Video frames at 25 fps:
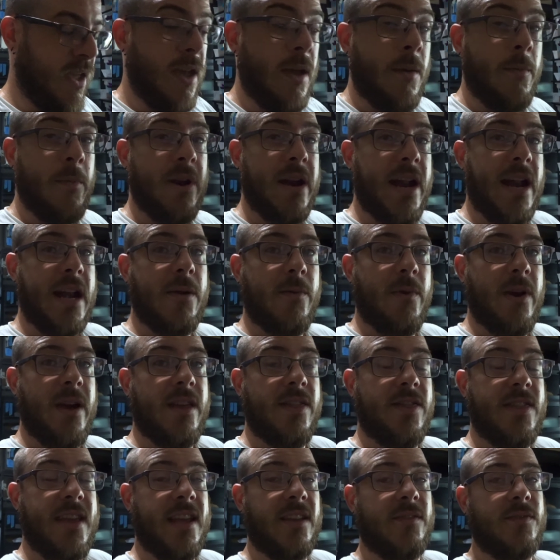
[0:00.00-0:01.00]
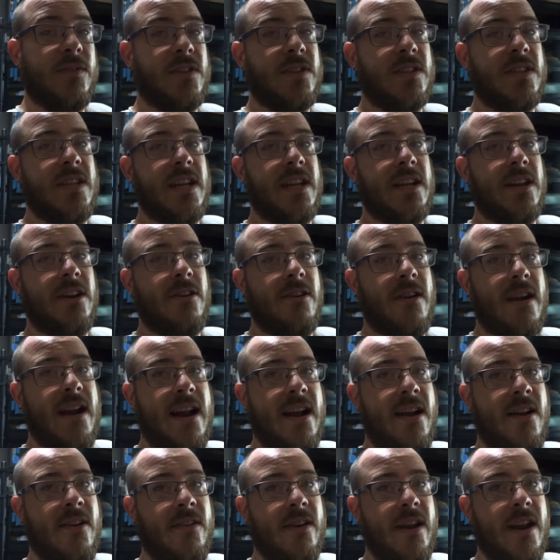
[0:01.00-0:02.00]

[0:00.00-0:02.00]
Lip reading: But anyway, thanks for sticking around.